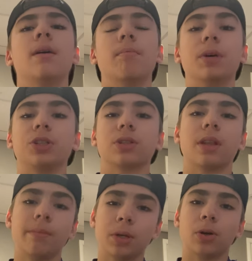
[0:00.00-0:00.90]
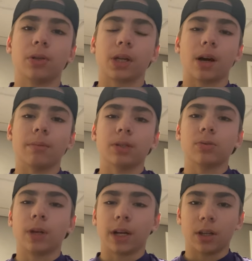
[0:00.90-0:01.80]
But just let me know in the comments
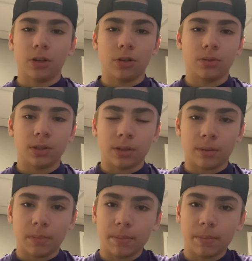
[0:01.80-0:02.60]
what I can do to be